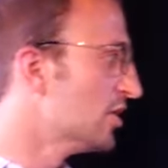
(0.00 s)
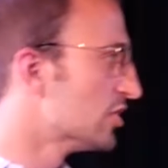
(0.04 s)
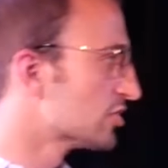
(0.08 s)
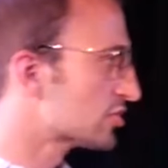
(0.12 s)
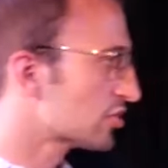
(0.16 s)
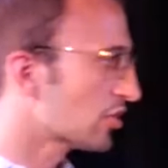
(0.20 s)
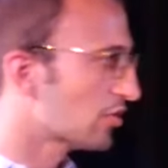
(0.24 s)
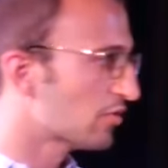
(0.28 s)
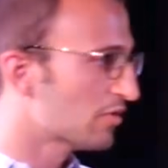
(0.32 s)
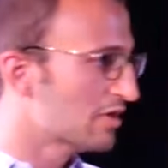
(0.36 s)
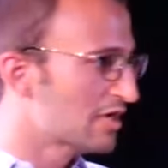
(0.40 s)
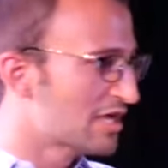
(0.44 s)

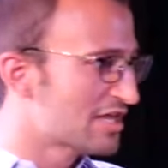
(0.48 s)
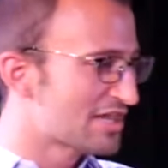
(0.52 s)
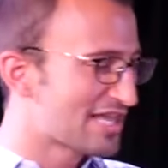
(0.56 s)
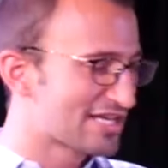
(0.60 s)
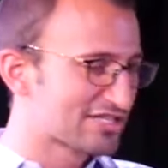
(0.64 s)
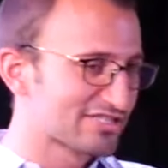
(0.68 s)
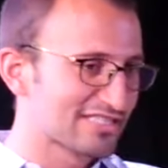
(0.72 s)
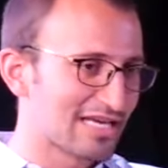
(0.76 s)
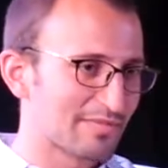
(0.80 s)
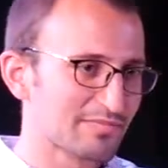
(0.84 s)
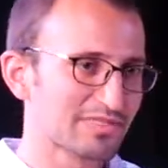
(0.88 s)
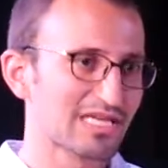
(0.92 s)
So they
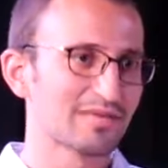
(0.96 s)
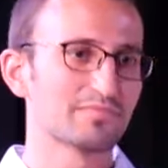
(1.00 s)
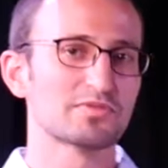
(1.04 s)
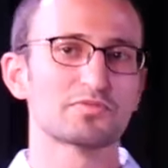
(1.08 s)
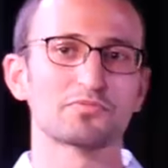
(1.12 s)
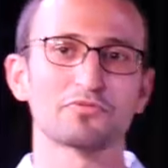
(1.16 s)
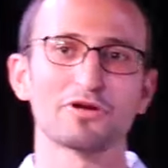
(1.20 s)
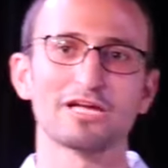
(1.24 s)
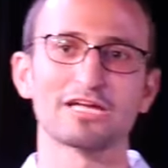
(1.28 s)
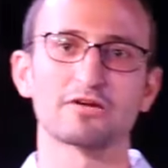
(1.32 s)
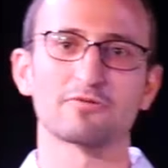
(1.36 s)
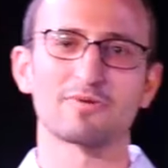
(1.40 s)
sometimes
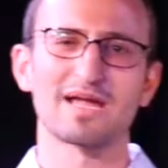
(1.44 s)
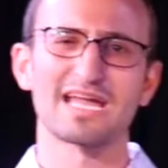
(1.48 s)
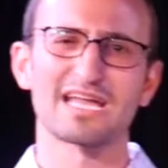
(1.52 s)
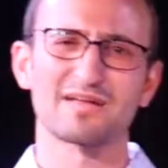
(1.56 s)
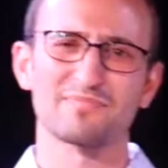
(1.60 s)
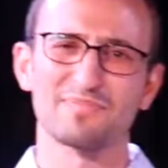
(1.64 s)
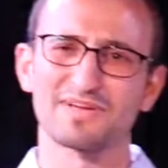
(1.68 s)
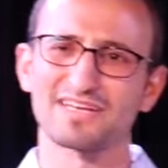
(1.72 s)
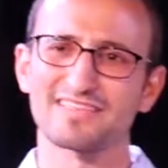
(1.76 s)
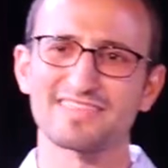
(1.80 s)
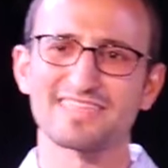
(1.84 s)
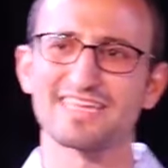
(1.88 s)
break
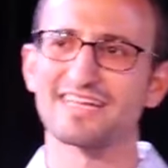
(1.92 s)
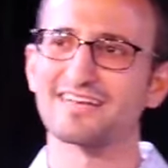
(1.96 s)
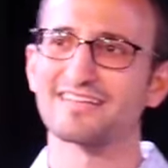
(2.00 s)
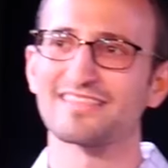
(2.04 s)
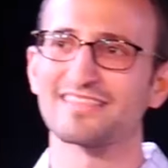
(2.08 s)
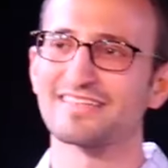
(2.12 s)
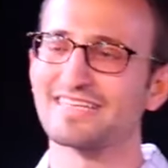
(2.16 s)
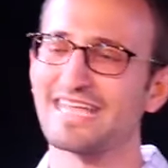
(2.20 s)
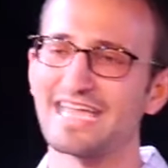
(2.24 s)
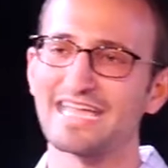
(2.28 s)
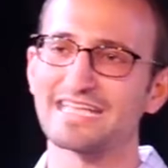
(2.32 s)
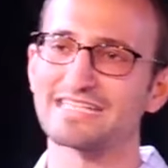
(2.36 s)
rank, but at the end of
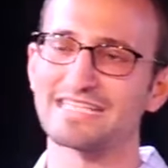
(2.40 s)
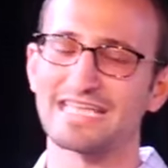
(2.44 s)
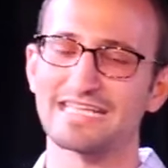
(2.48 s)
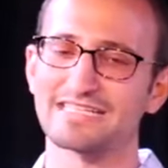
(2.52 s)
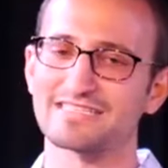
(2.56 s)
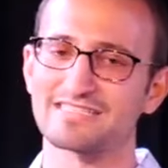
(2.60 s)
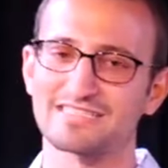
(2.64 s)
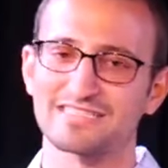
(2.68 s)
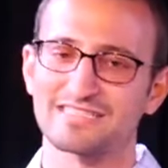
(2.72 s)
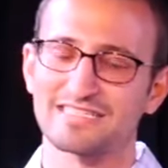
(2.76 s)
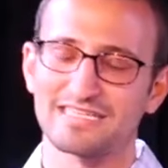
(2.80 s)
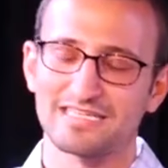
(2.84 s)
the day,
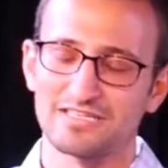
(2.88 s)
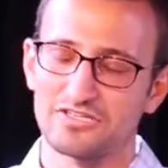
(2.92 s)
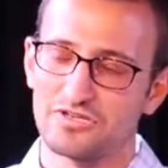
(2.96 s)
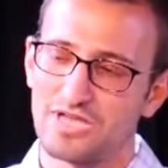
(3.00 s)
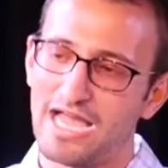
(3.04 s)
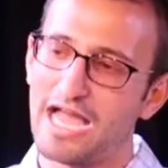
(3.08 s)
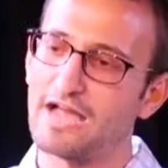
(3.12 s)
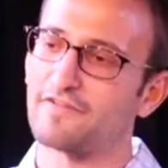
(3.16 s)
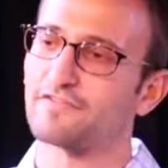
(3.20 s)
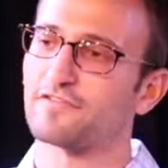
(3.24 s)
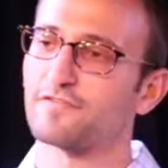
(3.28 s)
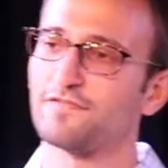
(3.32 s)
you
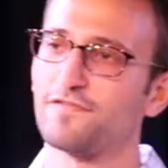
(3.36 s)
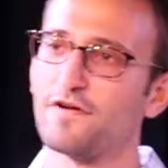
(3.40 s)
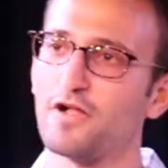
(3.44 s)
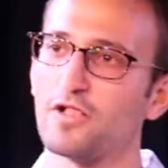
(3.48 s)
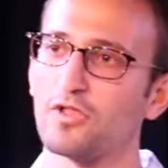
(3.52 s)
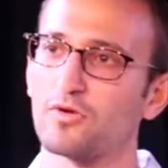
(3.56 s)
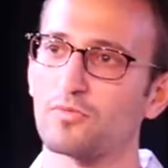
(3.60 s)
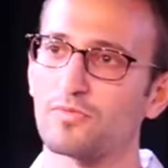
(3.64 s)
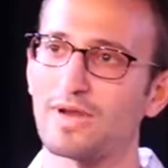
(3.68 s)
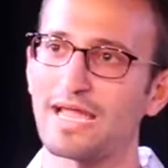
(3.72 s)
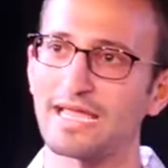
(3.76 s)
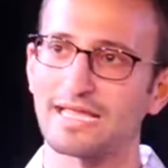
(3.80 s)
have to
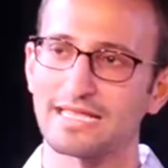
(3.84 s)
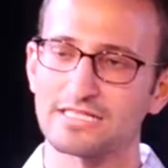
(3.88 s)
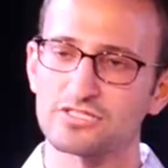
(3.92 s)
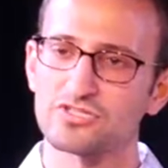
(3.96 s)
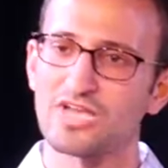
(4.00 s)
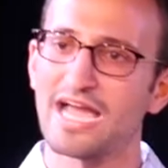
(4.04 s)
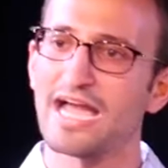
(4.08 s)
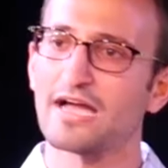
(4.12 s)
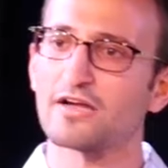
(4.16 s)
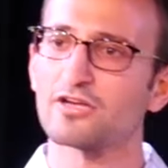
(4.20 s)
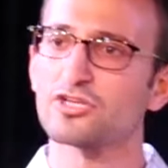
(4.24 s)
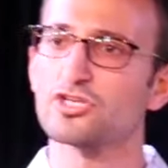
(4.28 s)
follow rank. And
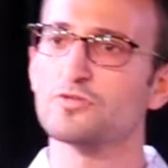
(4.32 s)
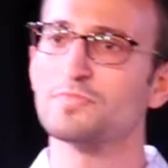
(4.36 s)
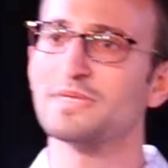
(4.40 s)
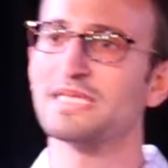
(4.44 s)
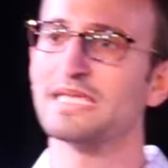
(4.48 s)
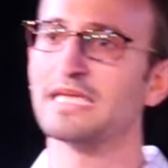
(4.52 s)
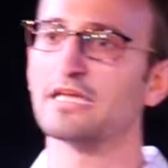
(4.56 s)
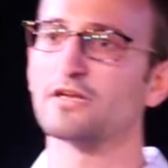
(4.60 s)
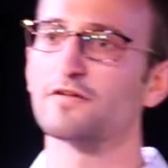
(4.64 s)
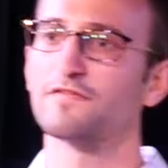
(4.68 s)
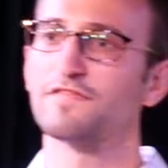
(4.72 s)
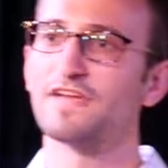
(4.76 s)
so how can you
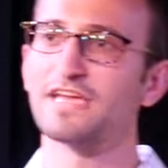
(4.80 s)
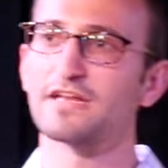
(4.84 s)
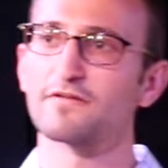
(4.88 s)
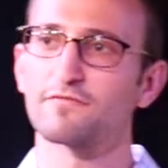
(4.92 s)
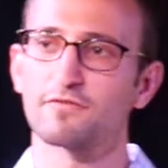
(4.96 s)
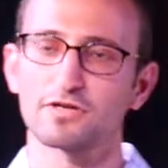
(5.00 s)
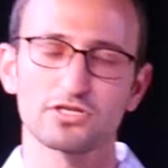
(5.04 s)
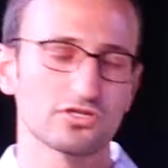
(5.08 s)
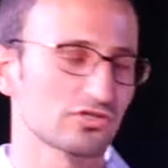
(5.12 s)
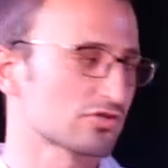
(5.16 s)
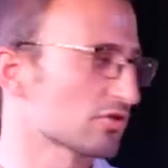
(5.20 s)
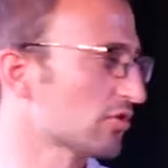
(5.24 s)
be innovative
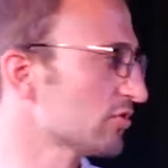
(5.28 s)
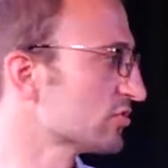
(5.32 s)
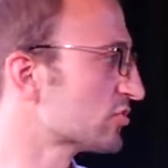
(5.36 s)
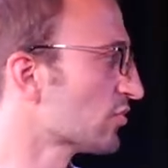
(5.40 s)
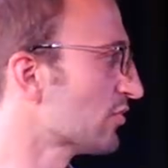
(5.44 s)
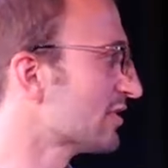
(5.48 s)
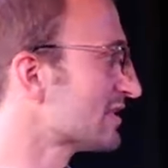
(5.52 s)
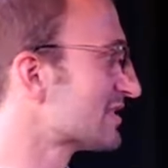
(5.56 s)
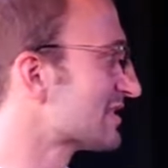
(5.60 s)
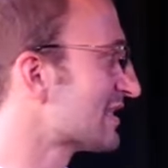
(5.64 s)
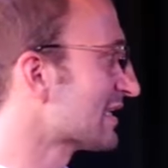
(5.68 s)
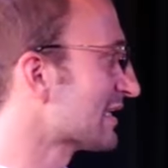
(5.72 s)
when you're told to
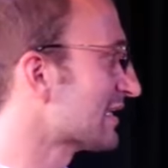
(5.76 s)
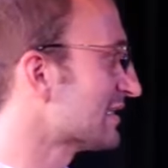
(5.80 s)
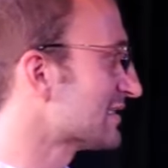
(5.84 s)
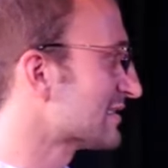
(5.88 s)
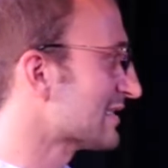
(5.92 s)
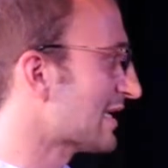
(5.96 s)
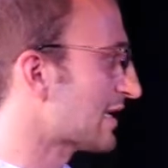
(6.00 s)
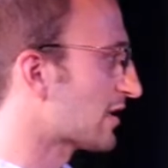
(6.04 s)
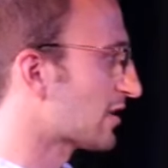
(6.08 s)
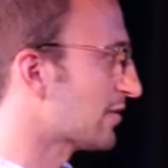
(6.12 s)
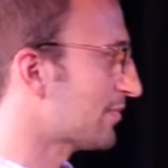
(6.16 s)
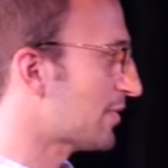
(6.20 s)
always think
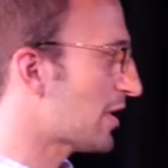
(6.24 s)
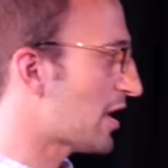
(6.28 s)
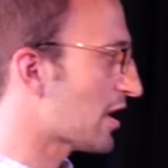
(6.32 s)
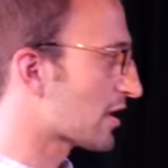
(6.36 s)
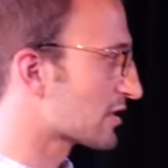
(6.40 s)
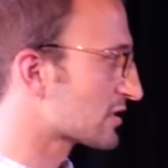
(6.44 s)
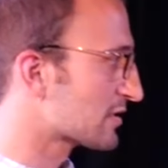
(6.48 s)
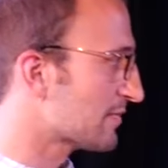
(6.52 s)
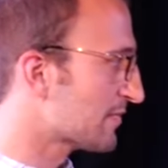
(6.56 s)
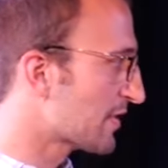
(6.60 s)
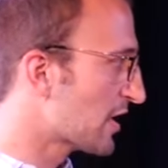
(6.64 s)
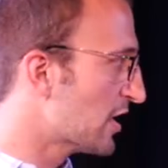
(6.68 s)
inside the
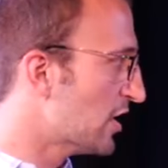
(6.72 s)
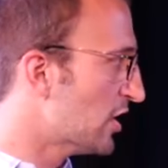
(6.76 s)
box?